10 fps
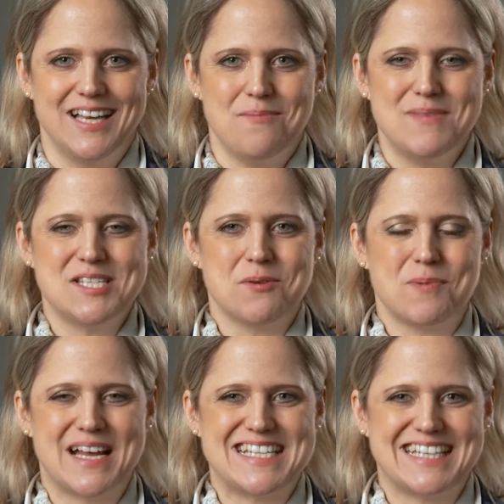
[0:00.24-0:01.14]
Mr.
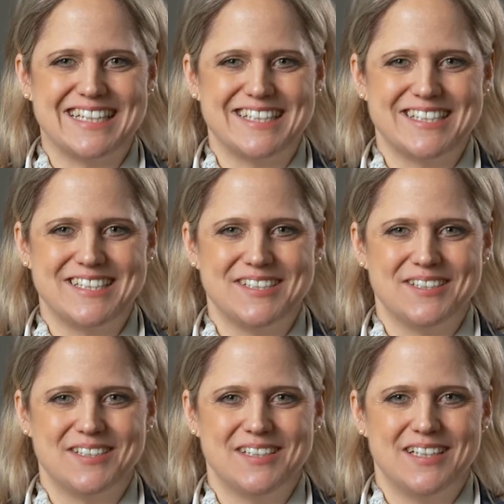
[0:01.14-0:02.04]
President,
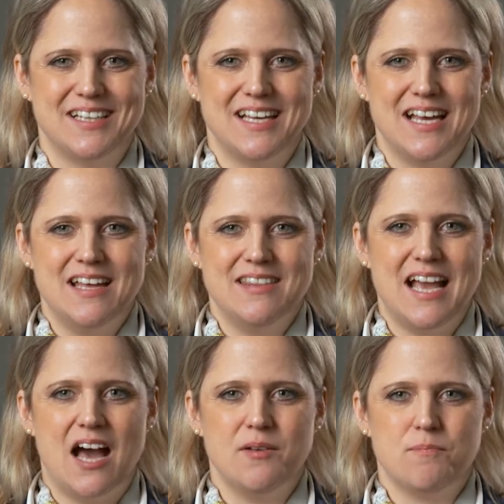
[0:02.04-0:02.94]
the
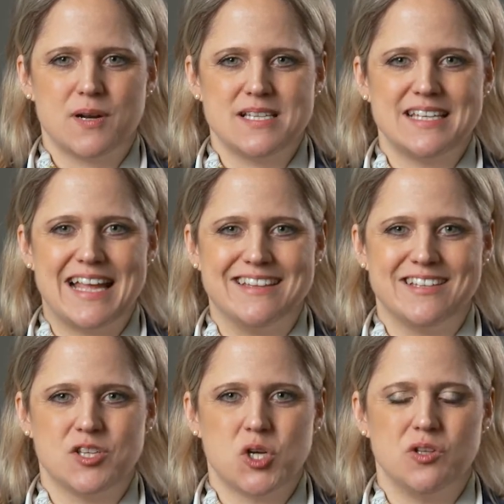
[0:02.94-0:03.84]

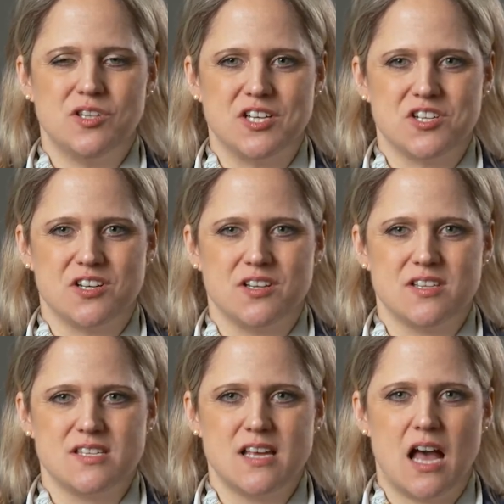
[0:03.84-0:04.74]
unprecedented
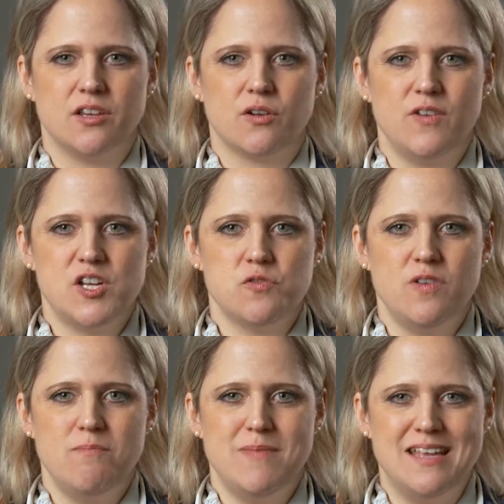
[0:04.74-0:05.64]
conditions under which
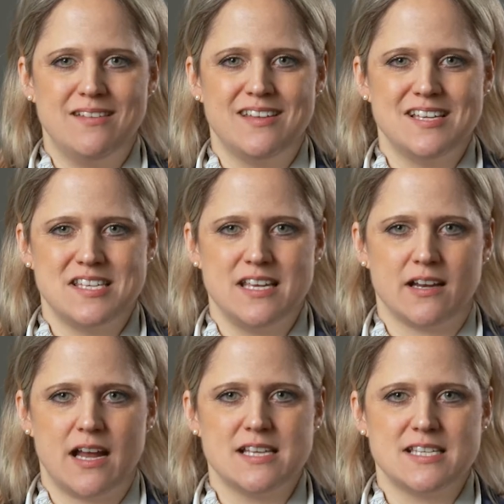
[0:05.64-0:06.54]
we meet this year
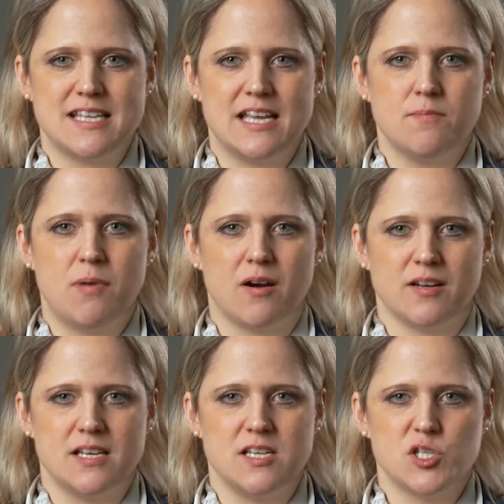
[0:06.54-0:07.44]
as state
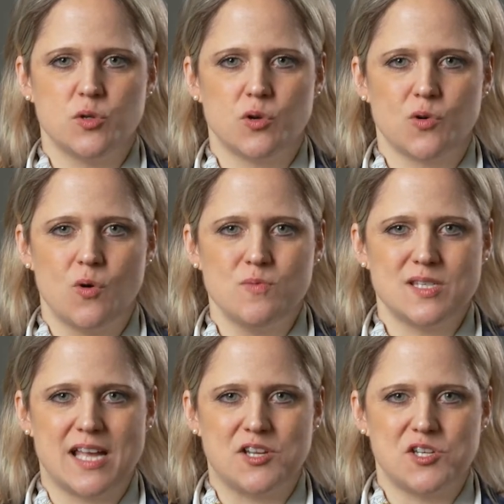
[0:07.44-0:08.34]
parties to the Rome
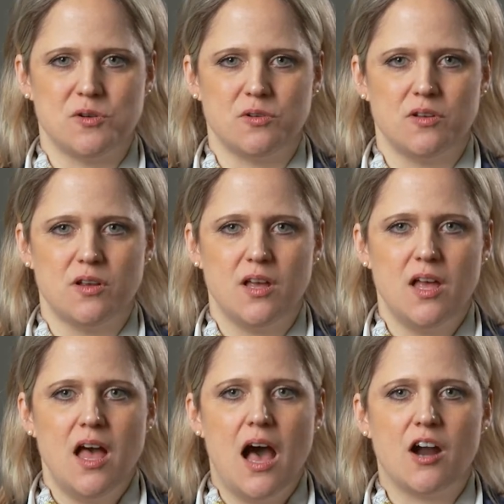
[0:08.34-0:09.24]
Statute
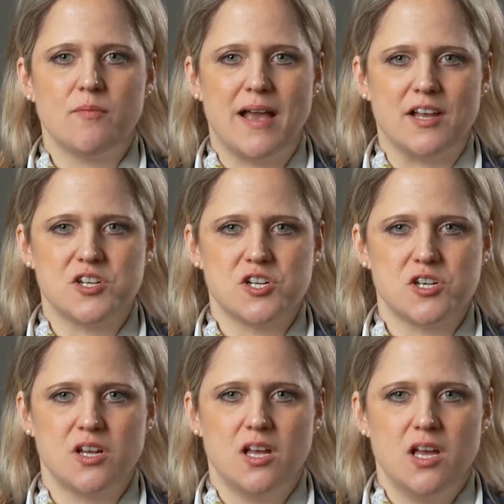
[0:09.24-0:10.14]
are
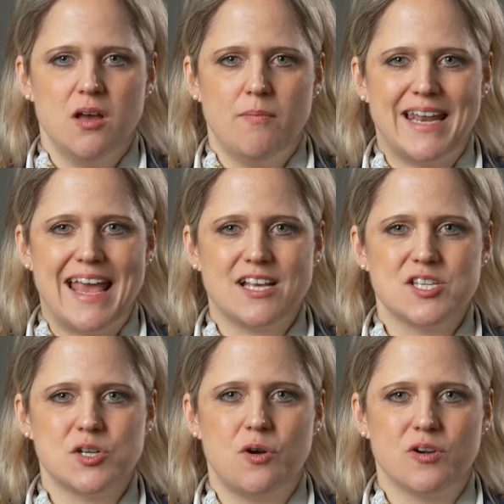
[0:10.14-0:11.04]
matched by the
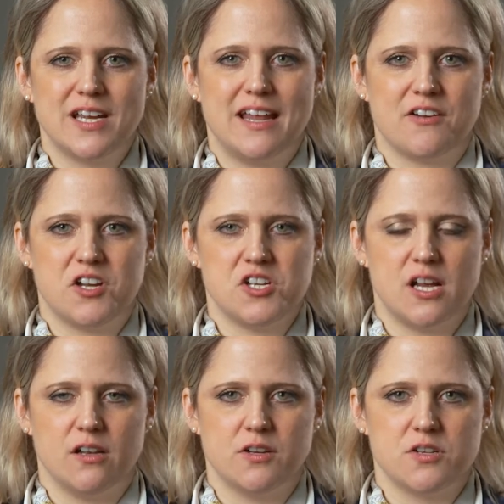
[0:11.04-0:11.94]
extraordinary
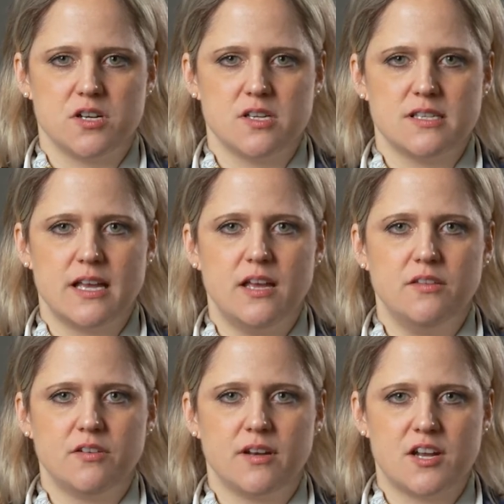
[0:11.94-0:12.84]
challenges the
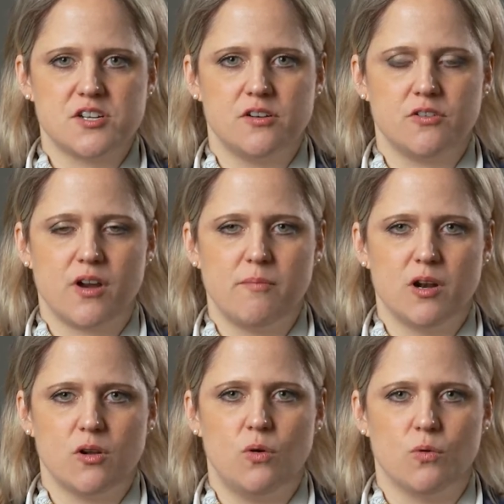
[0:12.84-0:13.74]
International Criminal
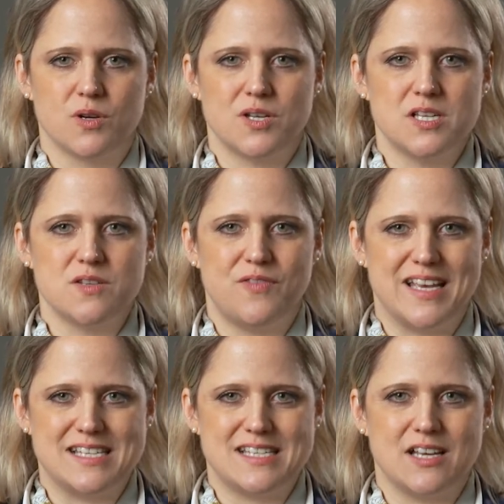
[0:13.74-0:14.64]
Court is
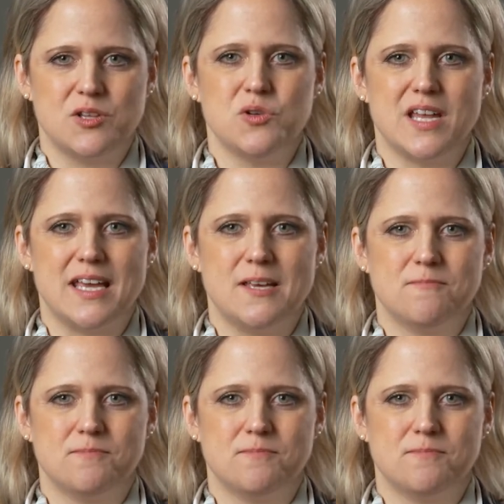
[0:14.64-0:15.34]
facing today.